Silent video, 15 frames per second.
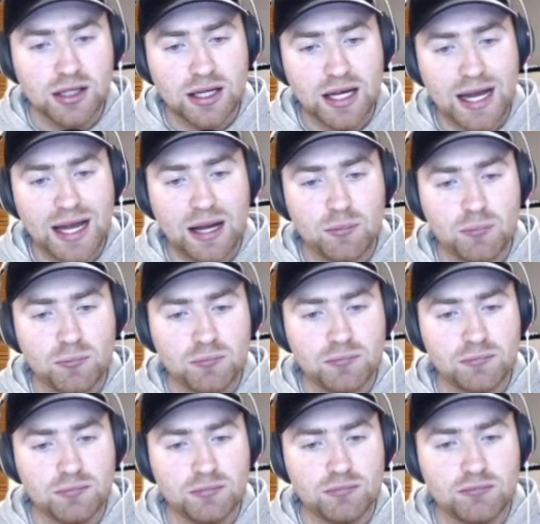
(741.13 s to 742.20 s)
And
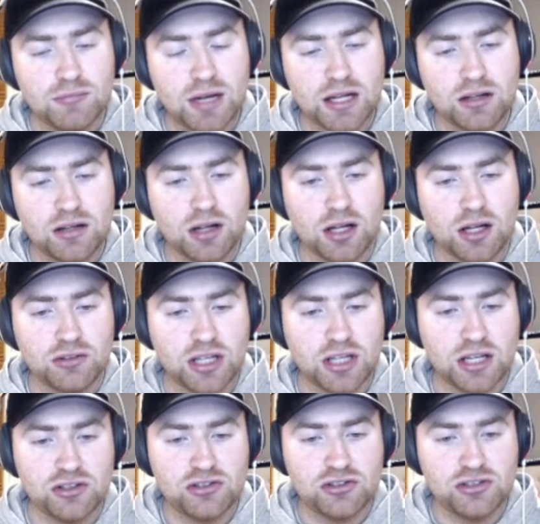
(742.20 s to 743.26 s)

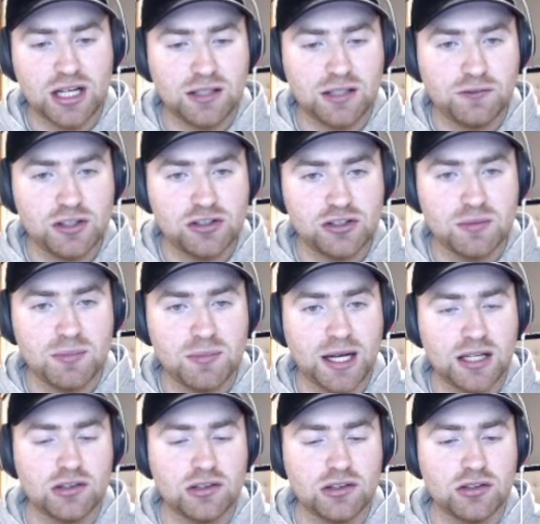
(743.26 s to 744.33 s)
just chucking Fisher back
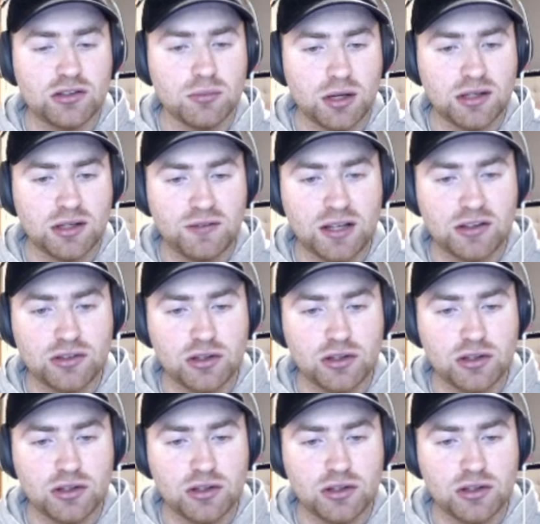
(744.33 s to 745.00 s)
into my defence